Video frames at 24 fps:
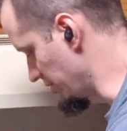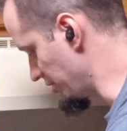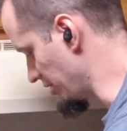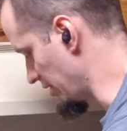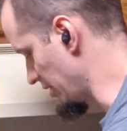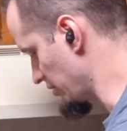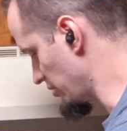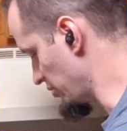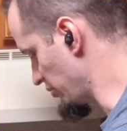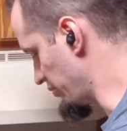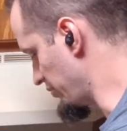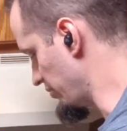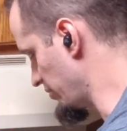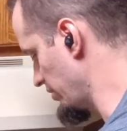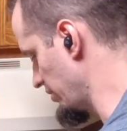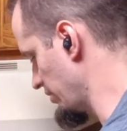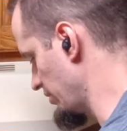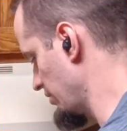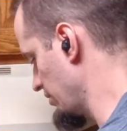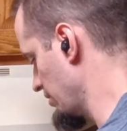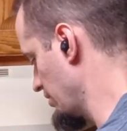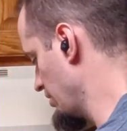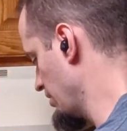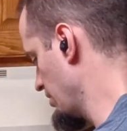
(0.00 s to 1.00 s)
gentle boil
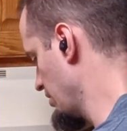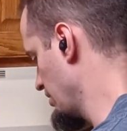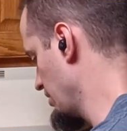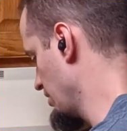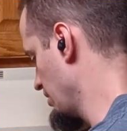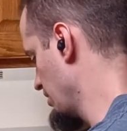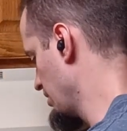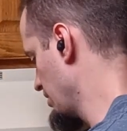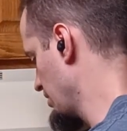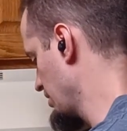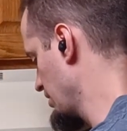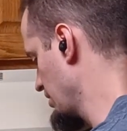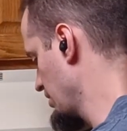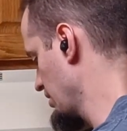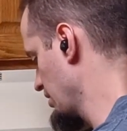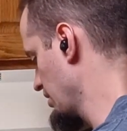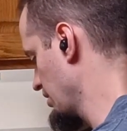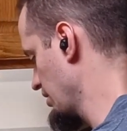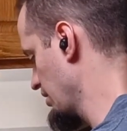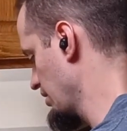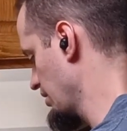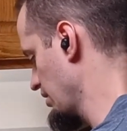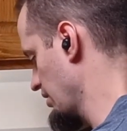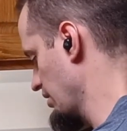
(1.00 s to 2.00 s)

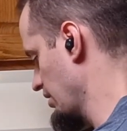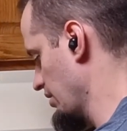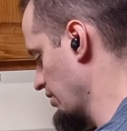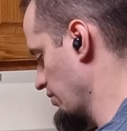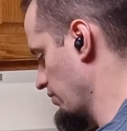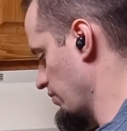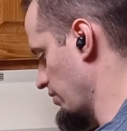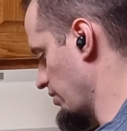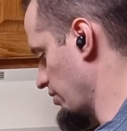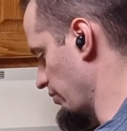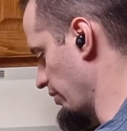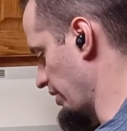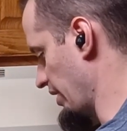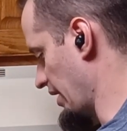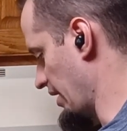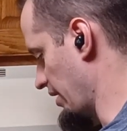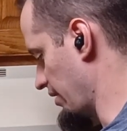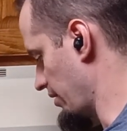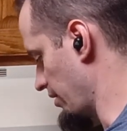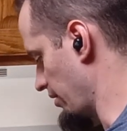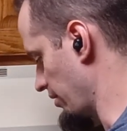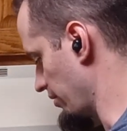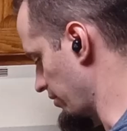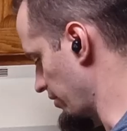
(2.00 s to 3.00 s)
while we add
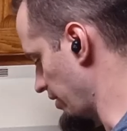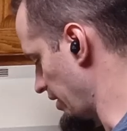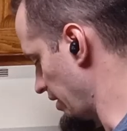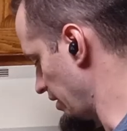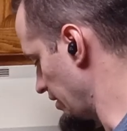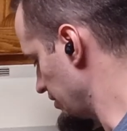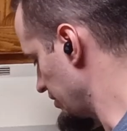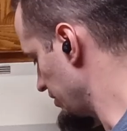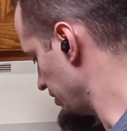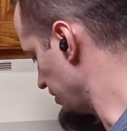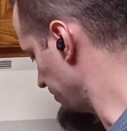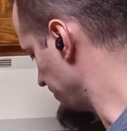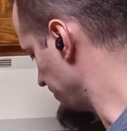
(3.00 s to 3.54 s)
our ingredients in.